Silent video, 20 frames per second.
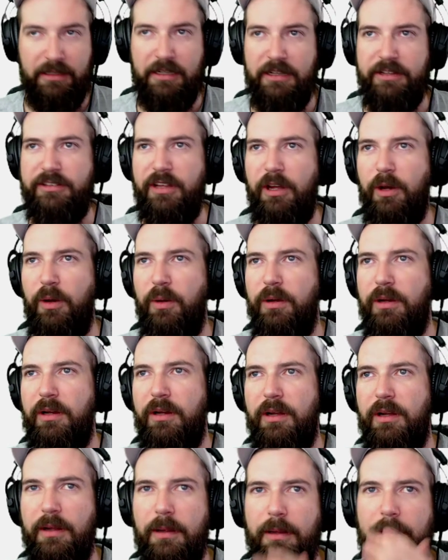So
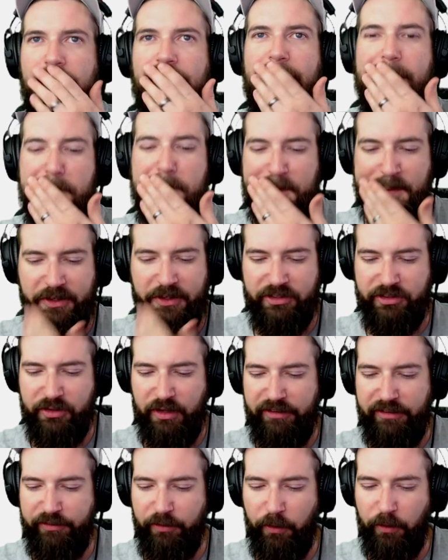Pretty
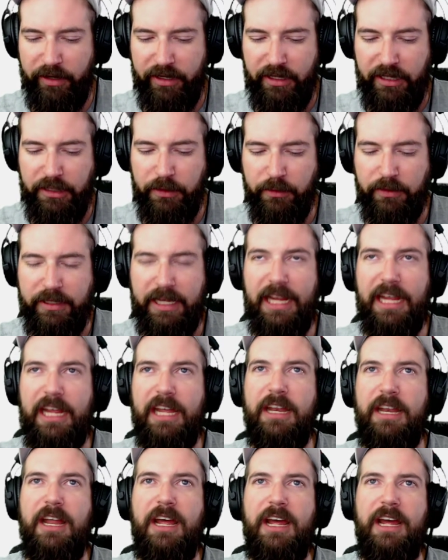straightforward. You
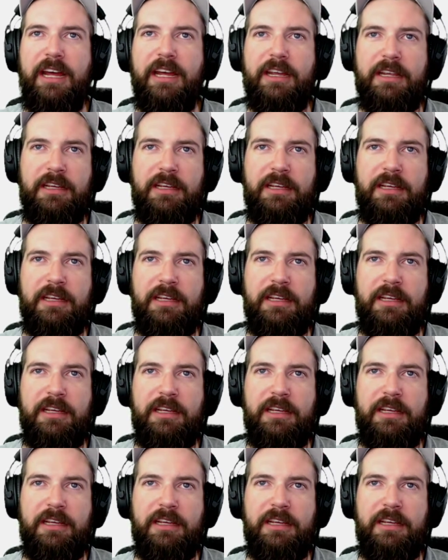can